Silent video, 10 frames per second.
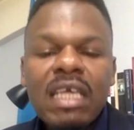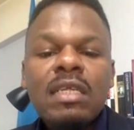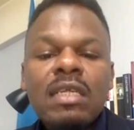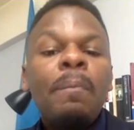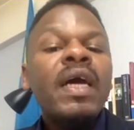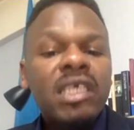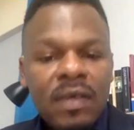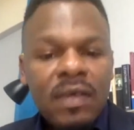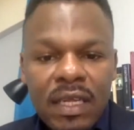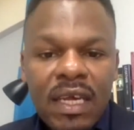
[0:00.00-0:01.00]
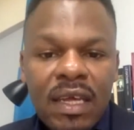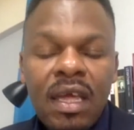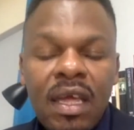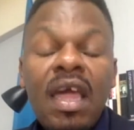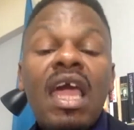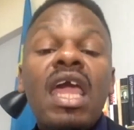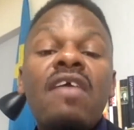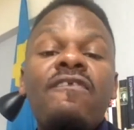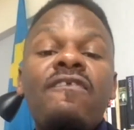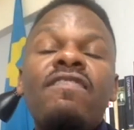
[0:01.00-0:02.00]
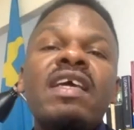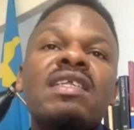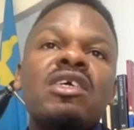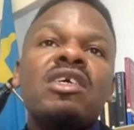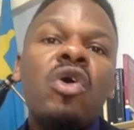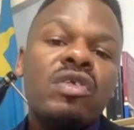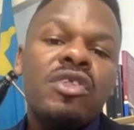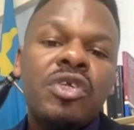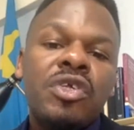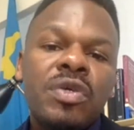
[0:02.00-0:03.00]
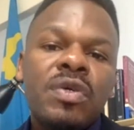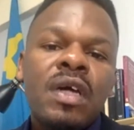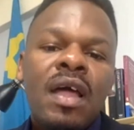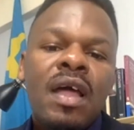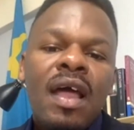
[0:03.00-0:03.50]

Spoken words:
especially if this goes to,